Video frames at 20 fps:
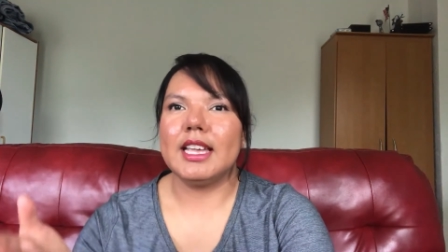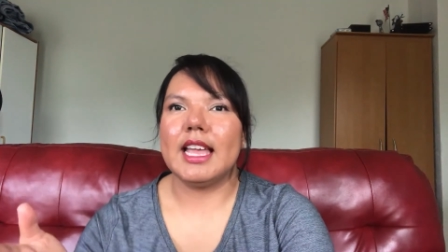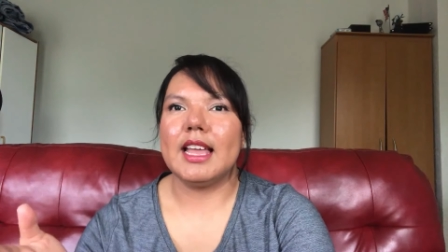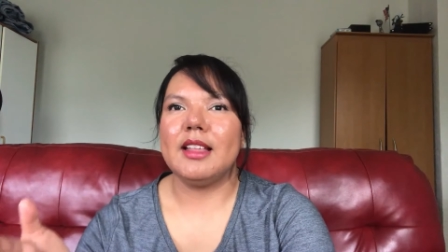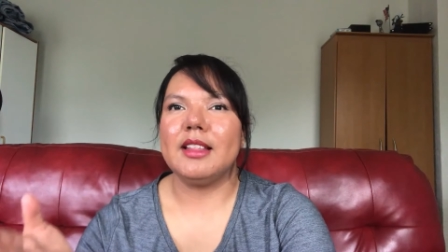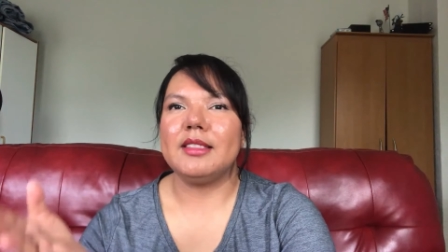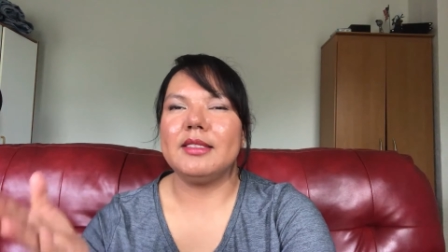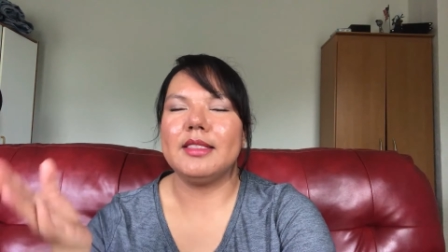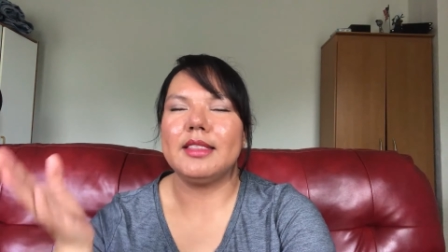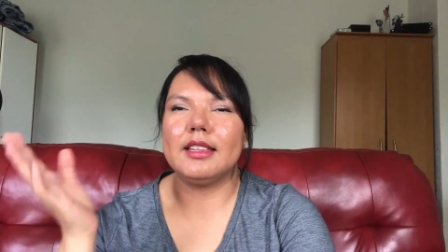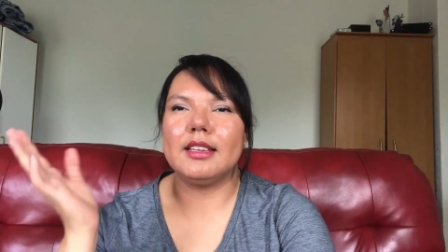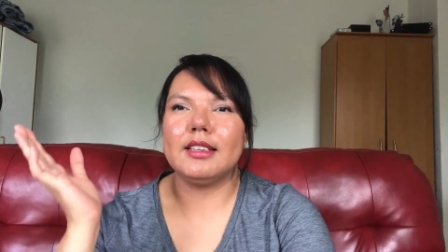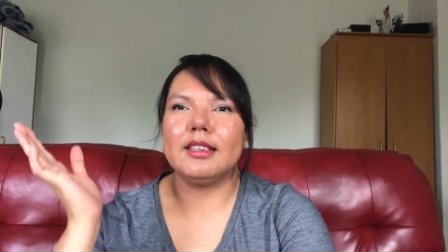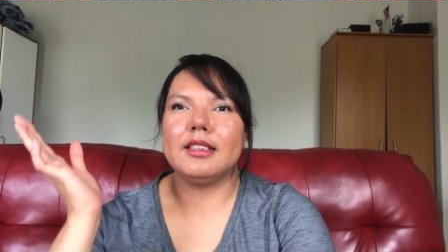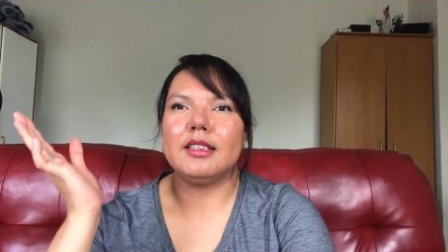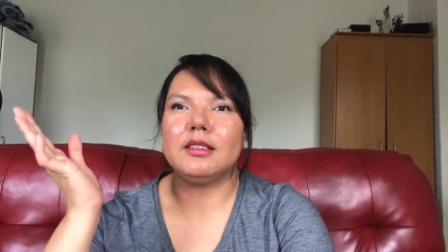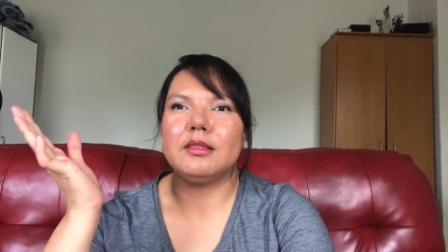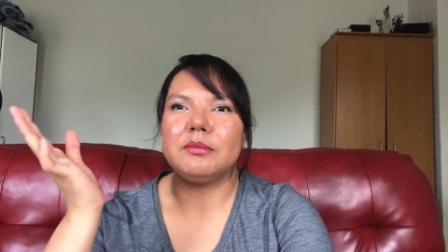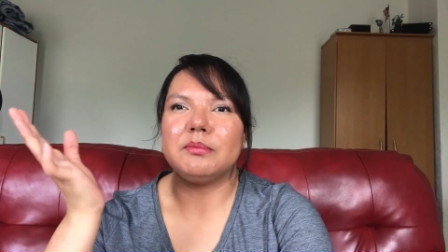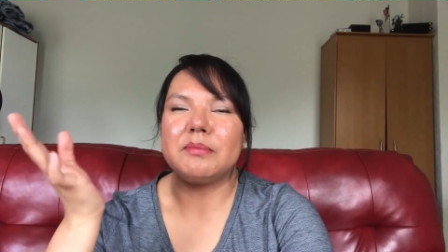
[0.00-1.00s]
at
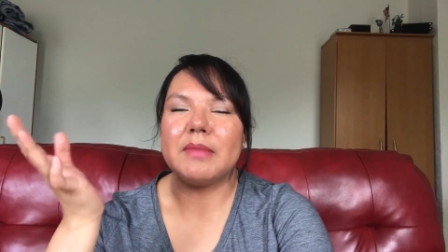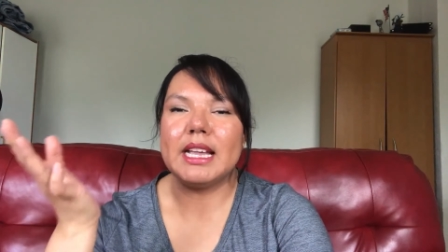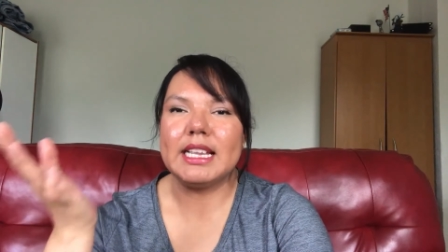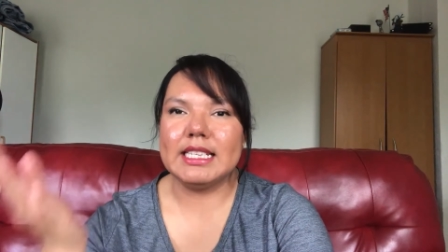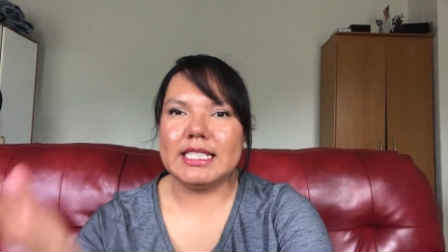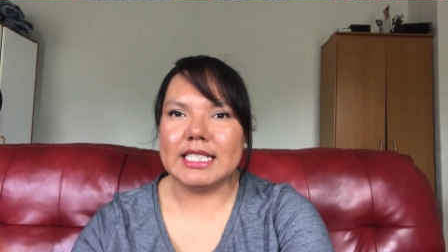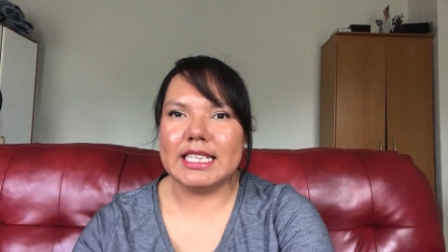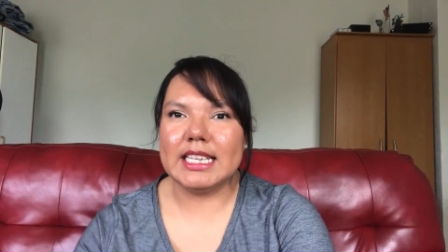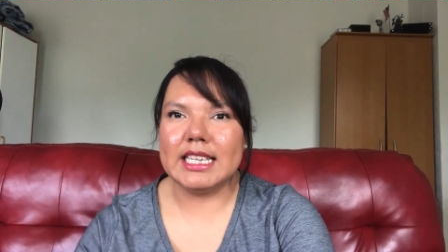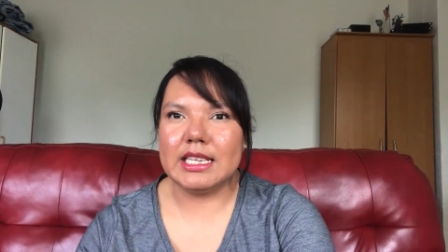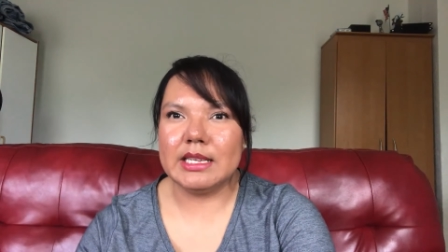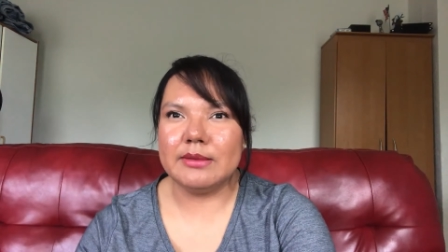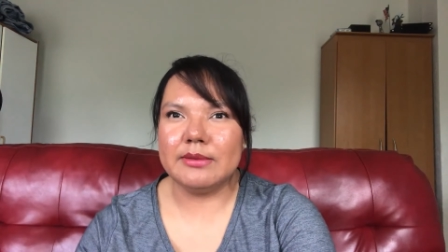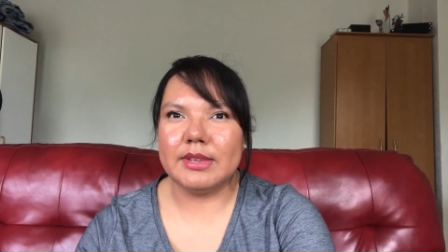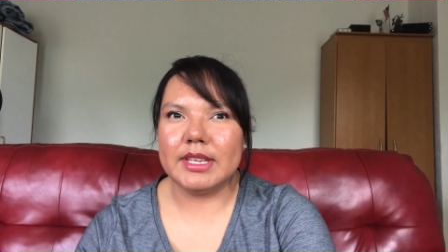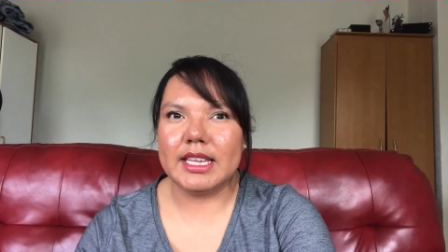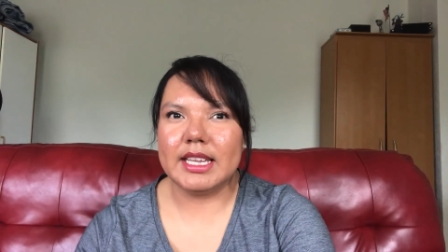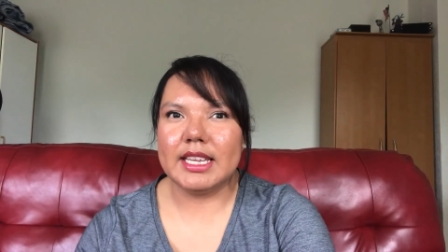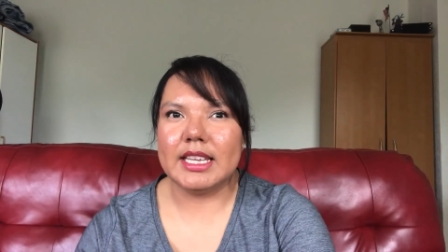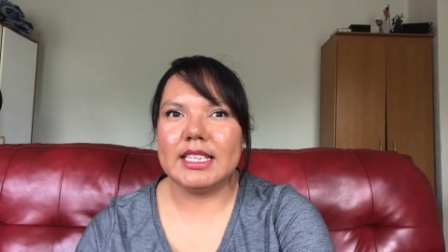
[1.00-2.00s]
my
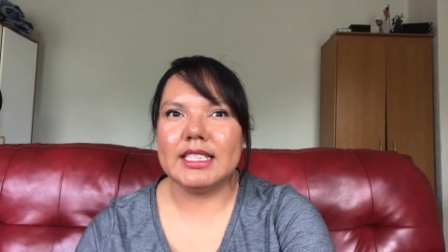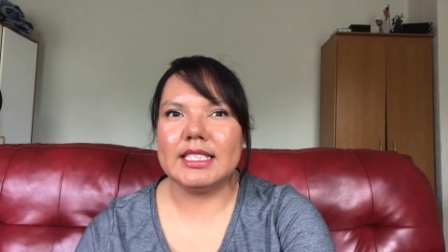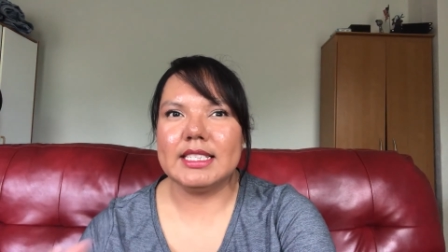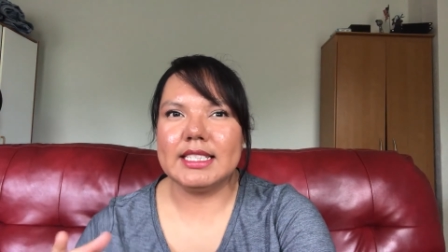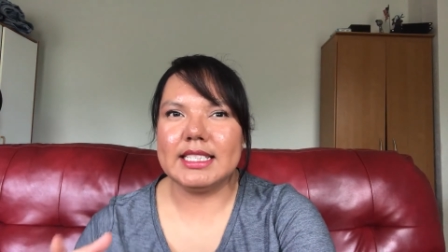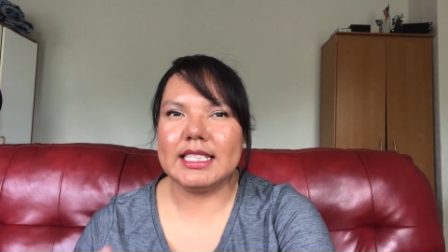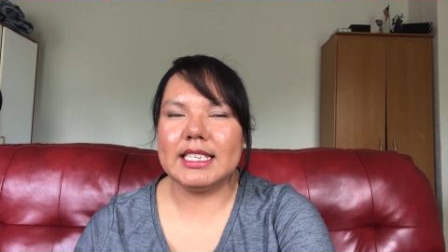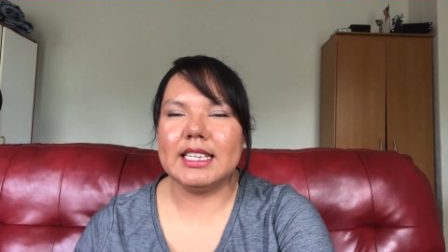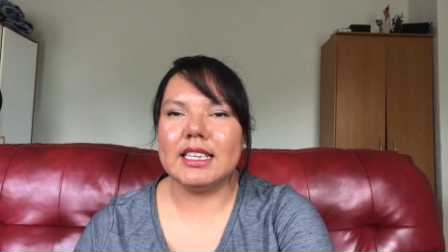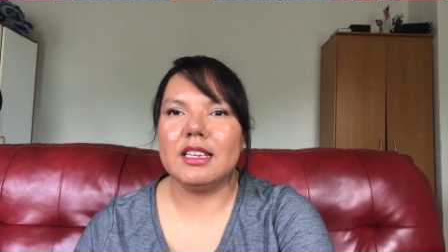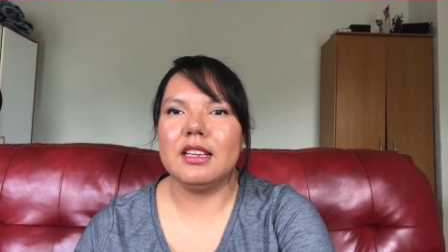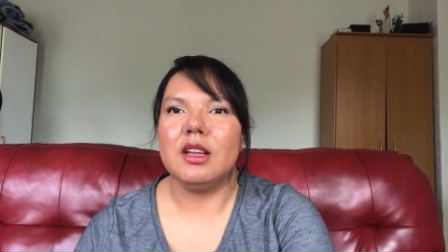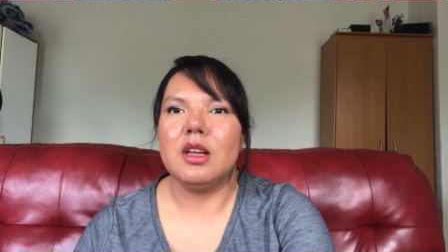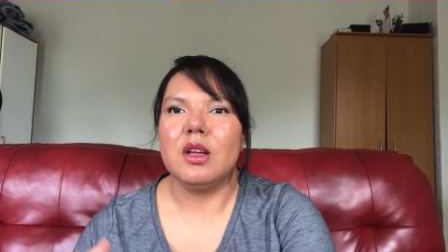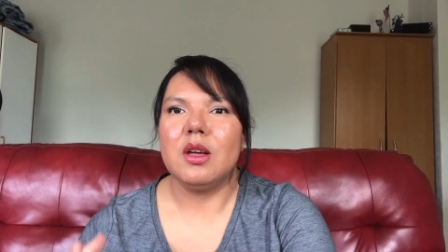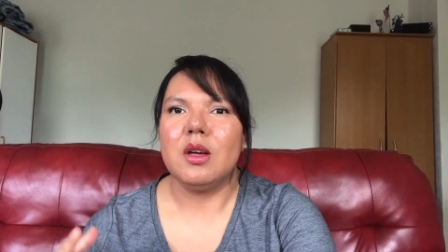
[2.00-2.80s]
TV and see,